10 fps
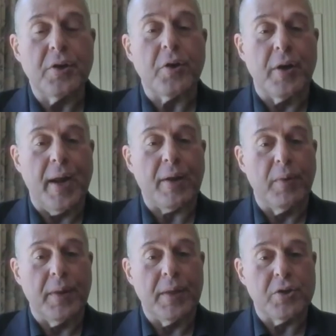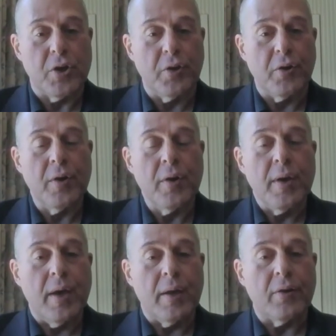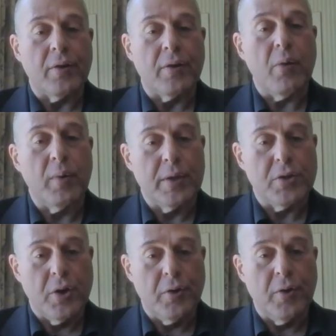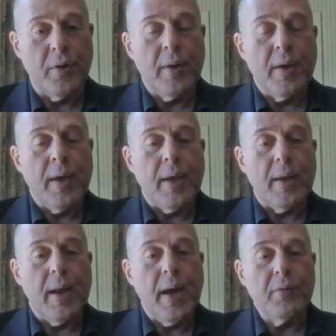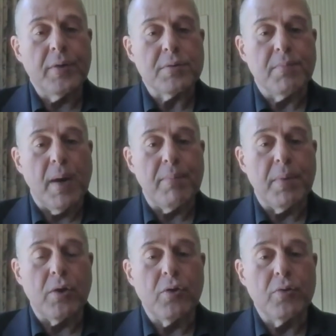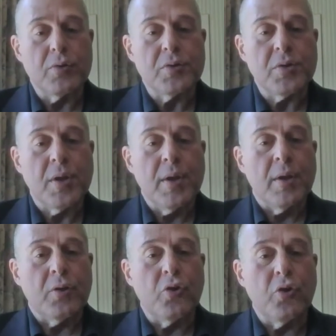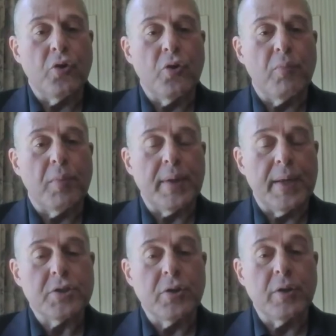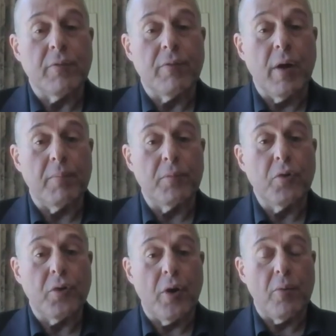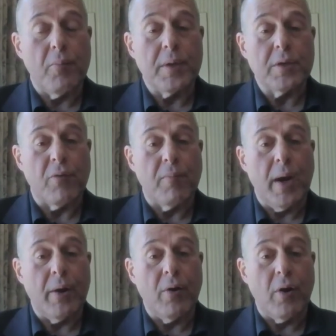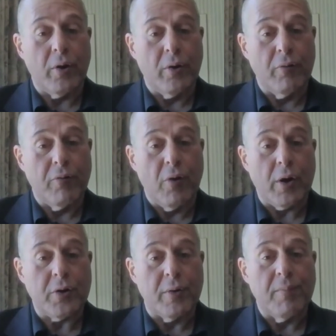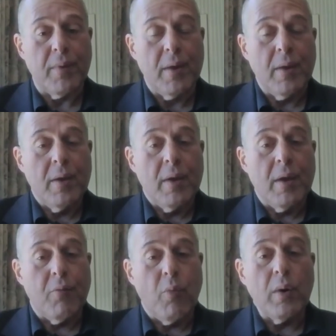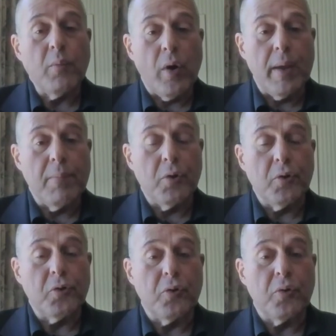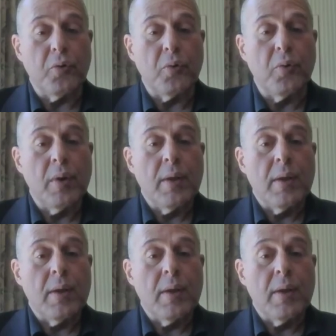interconnect with each other and talk with each other, and how this might be used to potentially develop new therapies for myocardial infarction. If one were able to